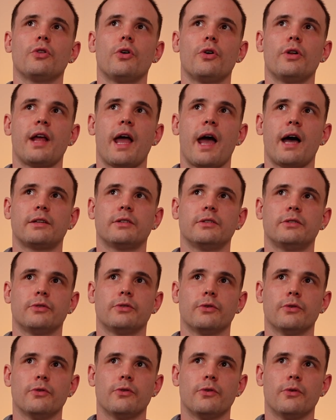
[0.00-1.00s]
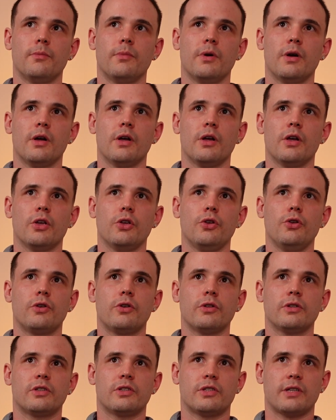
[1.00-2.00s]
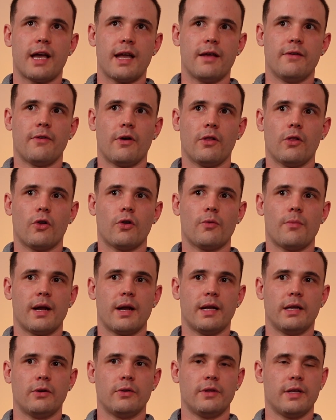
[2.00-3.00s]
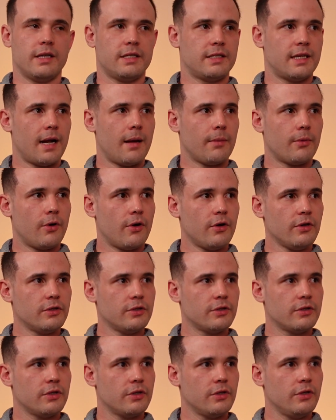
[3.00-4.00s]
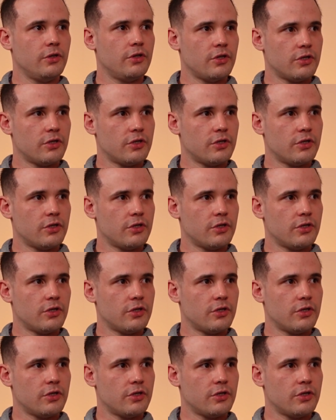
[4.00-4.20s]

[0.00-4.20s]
learn how to do them, you can save a lot of money on these setup costs. You